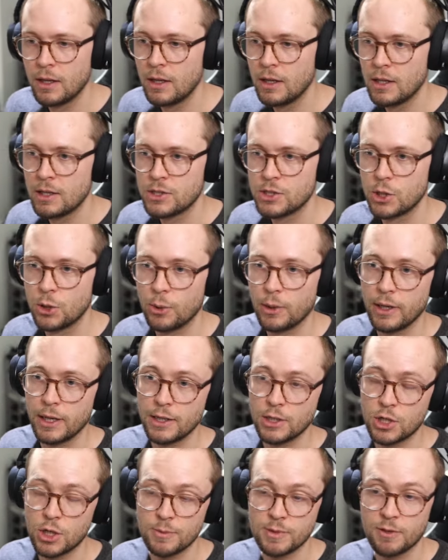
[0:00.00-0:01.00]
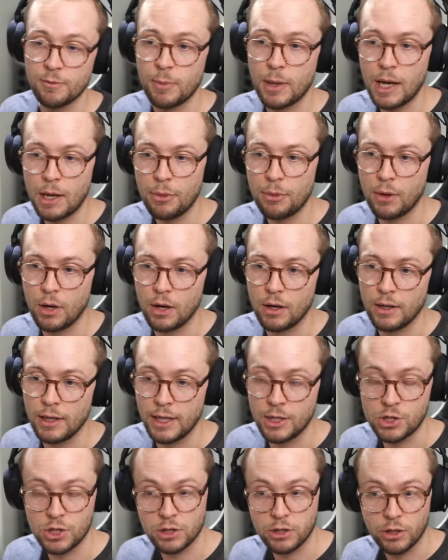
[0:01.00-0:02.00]
So in terms of Python, it
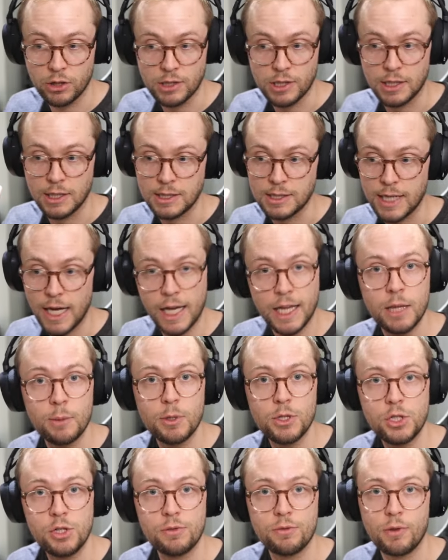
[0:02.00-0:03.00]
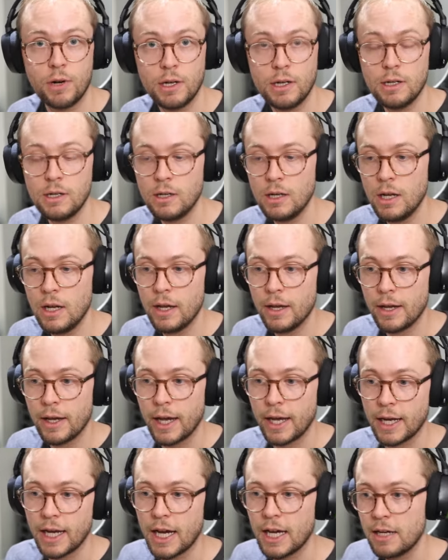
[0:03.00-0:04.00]
just looks at exactly what you've written
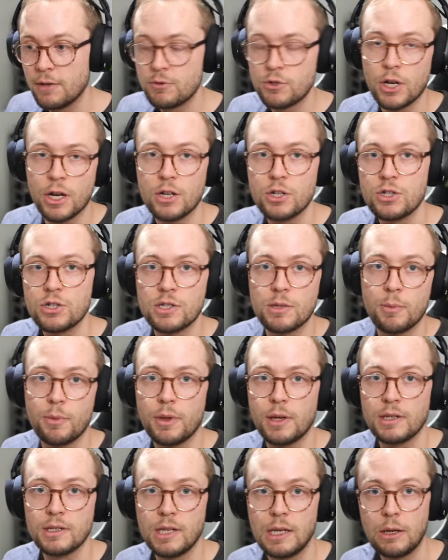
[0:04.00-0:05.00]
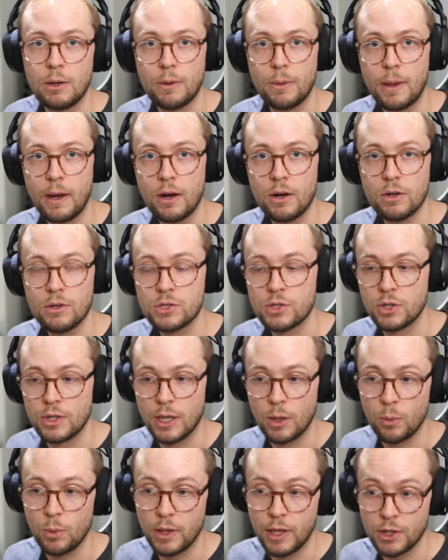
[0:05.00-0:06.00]
and kind of changes some things here and there so
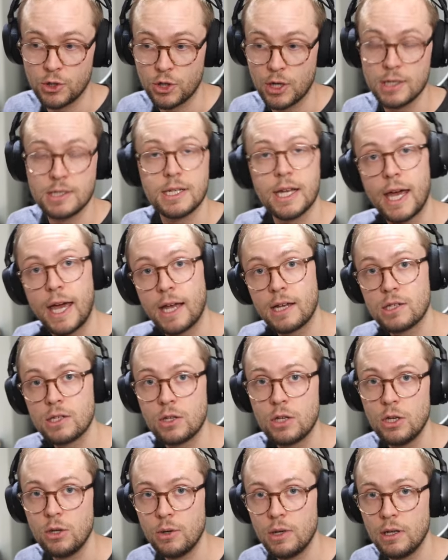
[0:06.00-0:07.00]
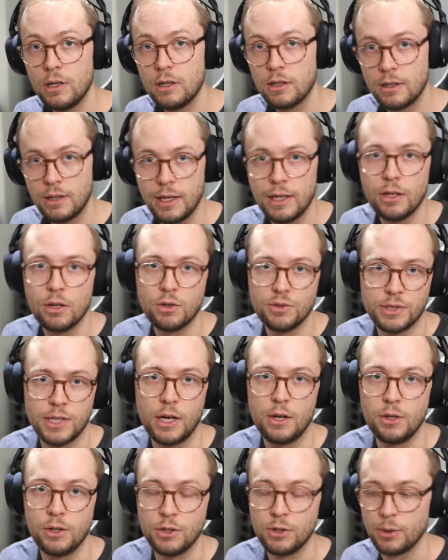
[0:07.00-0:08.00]
that when it tries to execute it, it knows how
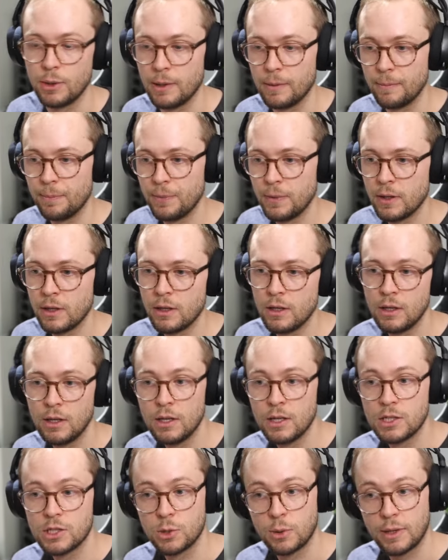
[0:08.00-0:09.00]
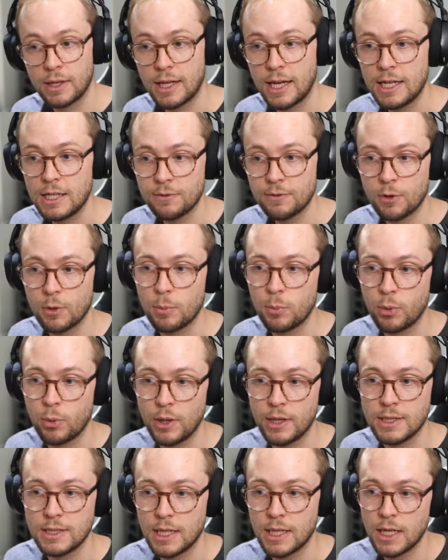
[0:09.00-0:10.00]
to do it. So in the case for
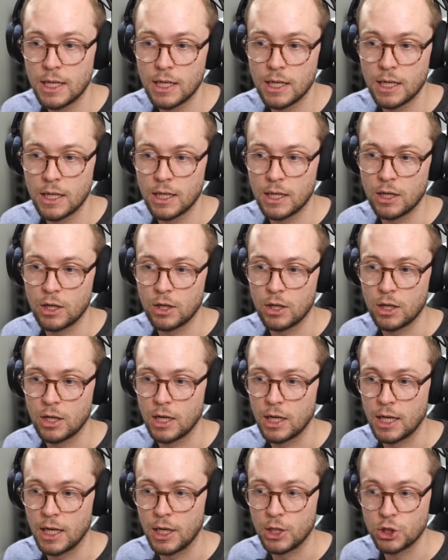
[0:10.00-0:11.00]
print uh,